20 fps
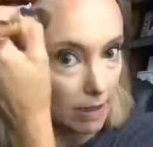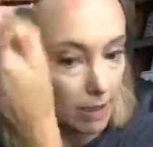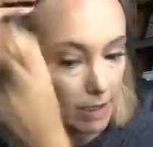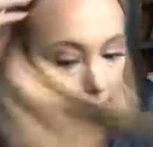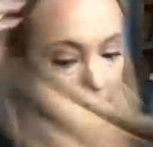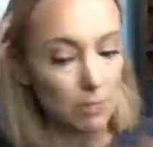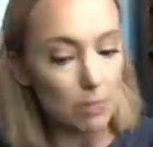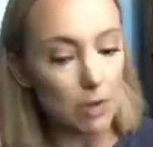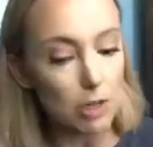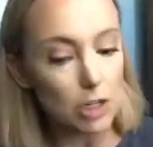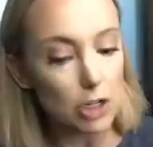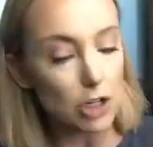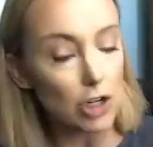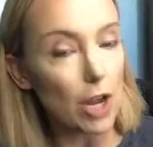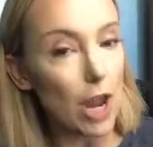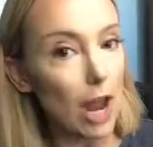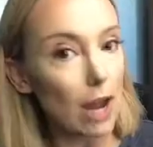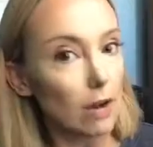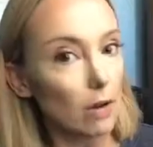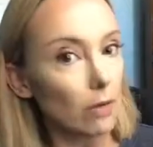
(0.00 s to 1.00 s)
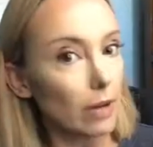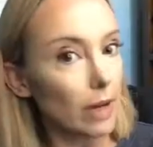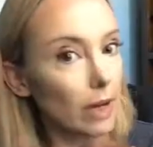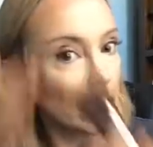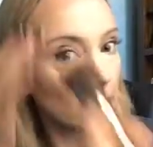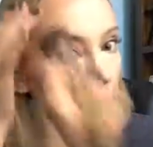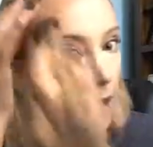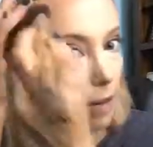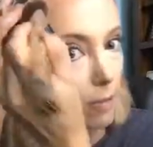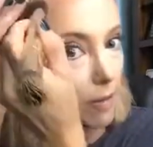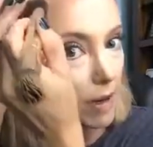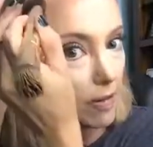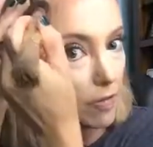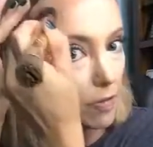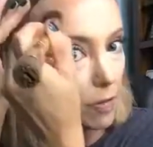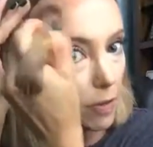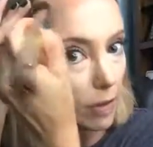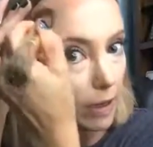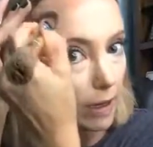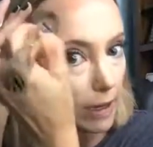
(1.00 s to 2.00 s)
some shadowing on my
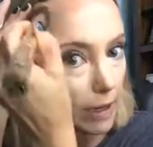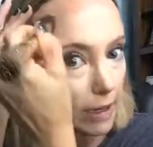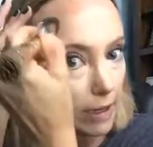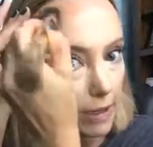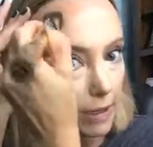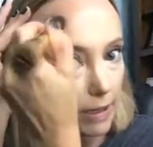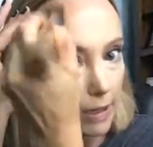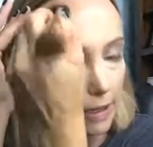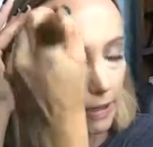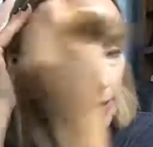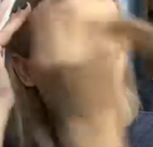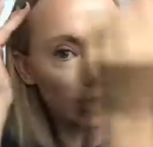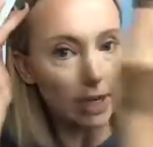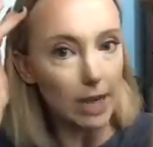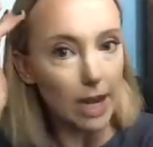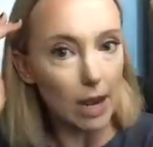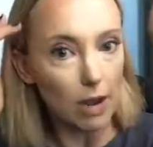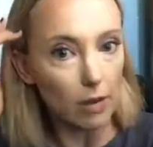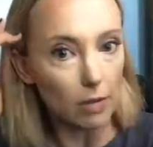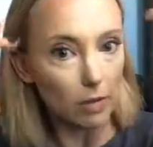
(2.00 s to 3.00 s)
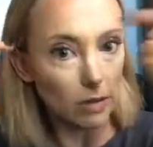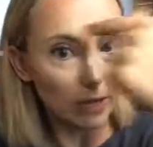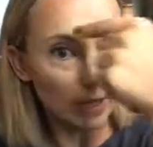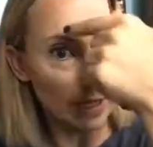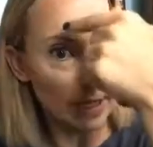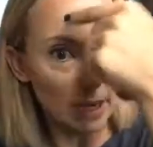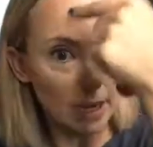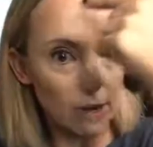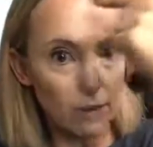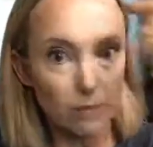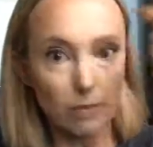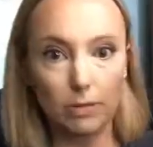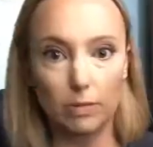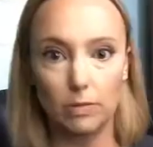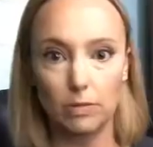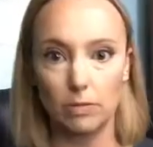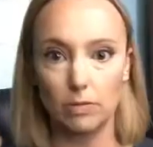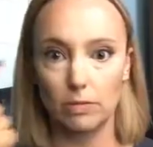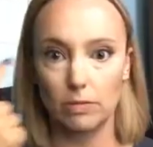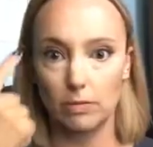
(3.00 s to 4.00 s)
forehead. And look at now,
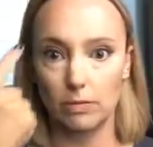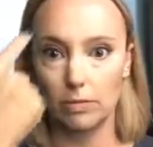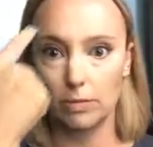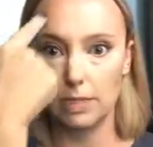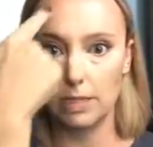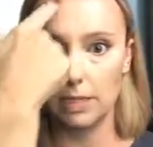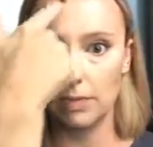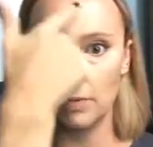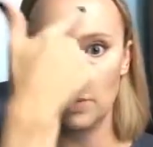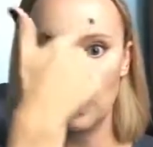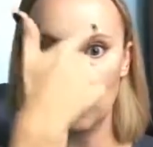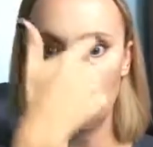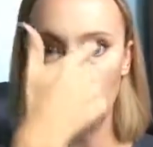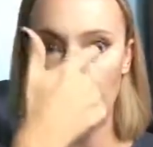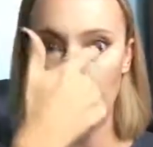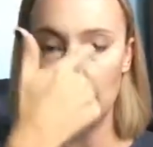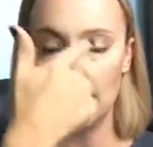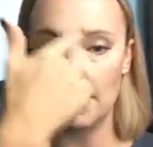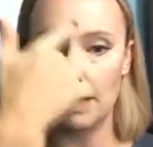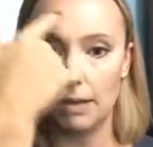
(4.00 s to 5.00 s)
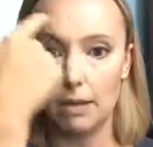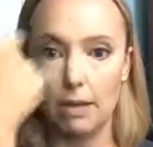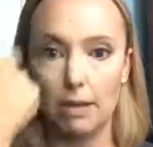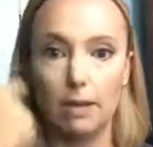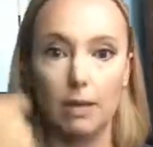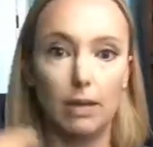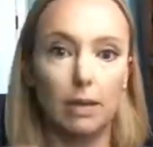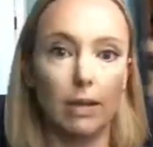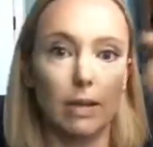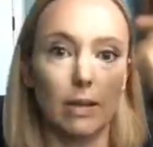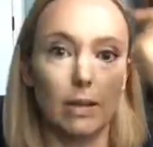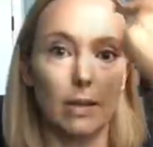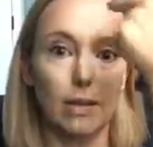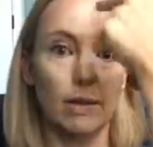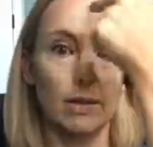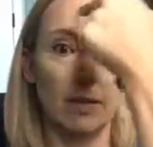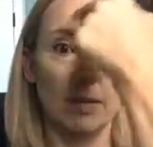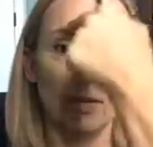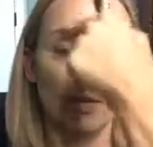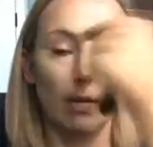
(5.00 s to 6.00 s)
see where the light,
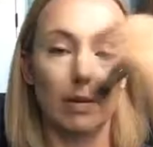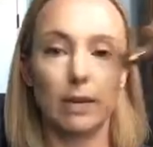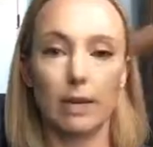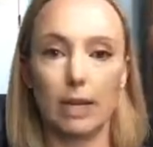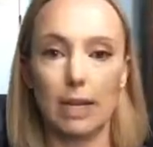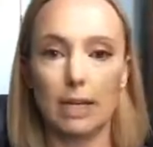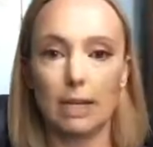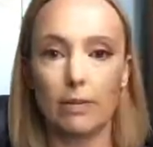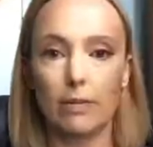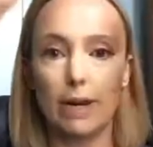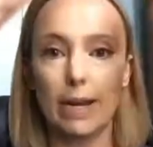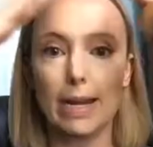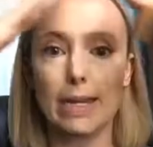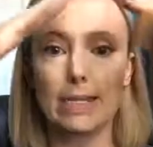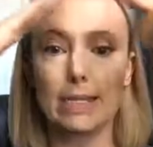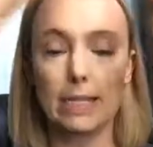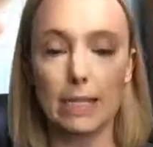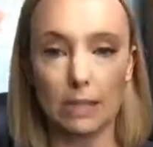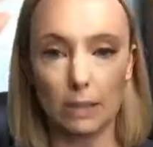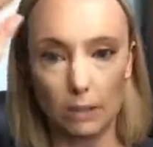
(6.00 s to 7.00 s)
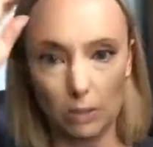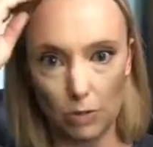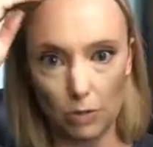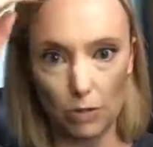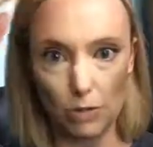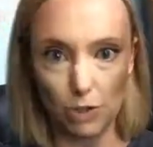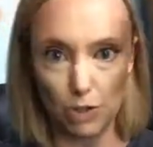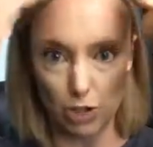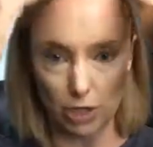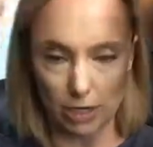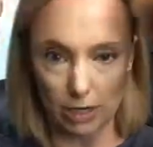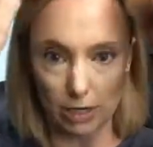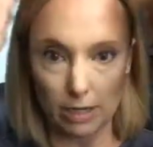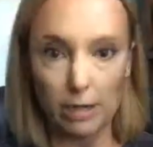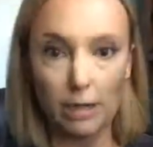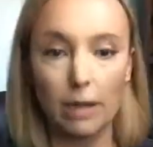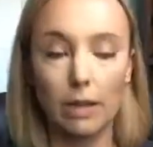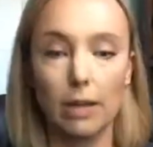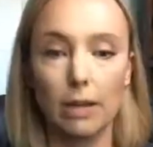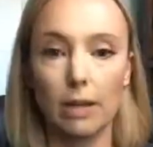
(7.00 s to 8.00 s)
it creates the
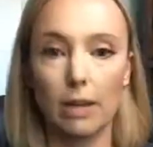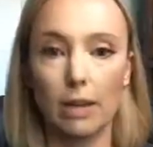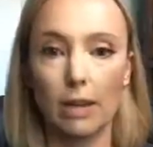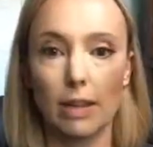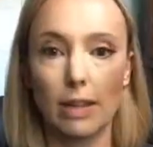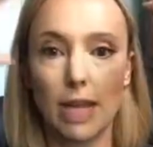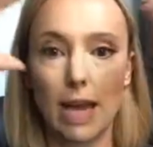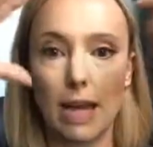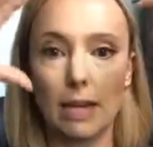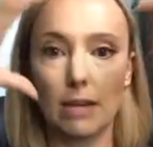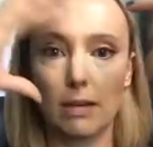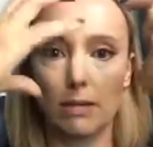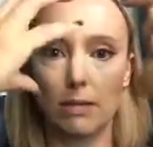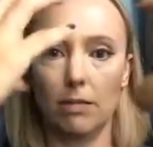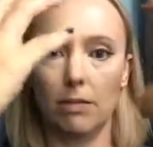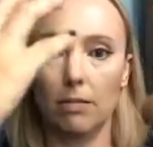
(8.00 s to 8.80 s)
illusion that